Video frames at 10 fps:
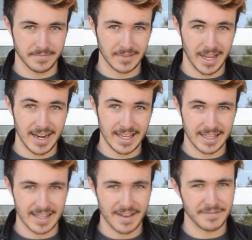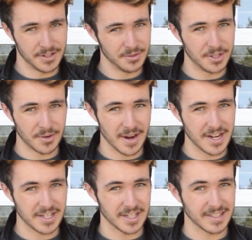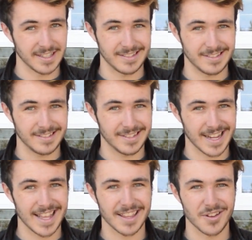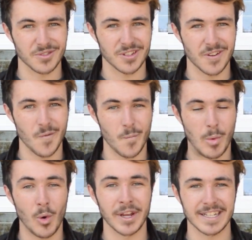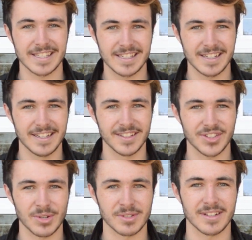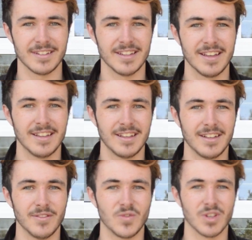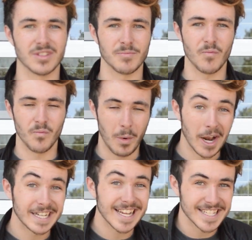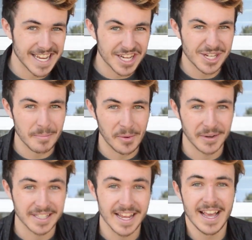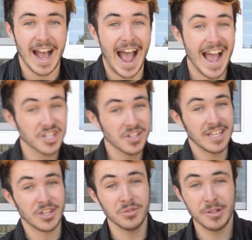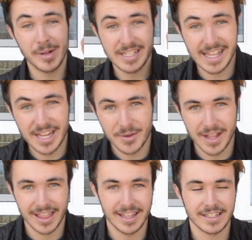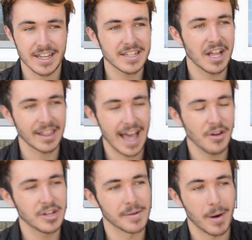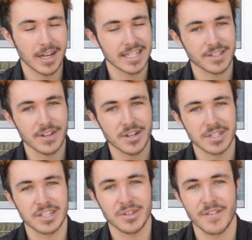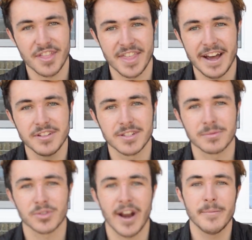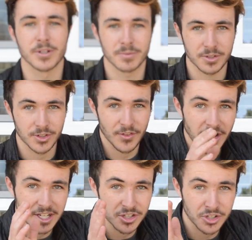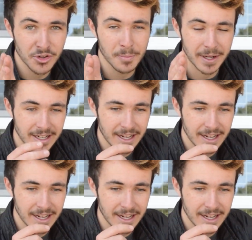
gotta get that view duration to get those points, those monetization points. Actually, YouTube doesn't allow you to monetize videos until you have 1,000 subscribers, which is fucking stupid.